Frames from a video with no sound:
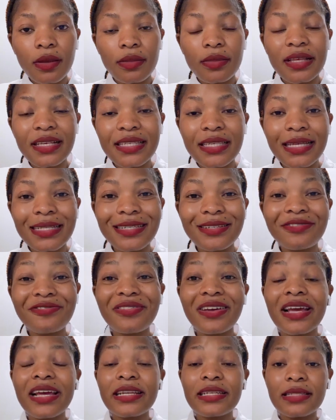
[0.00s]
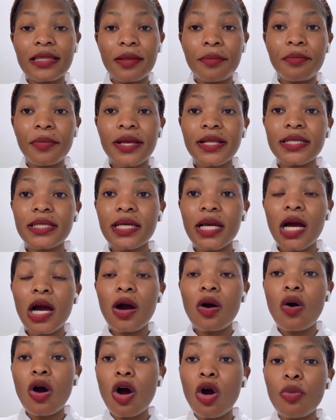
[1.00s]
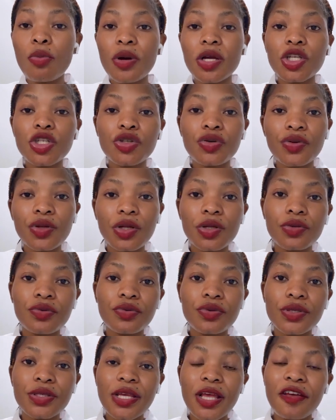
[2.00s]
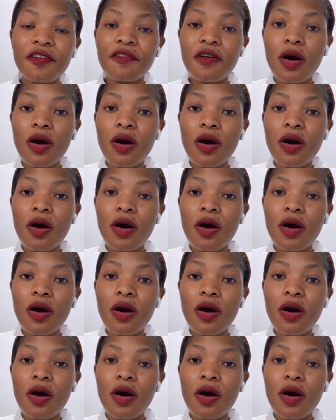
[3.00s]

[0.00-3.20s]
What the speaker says: the certificate, the medical, how much you need to save,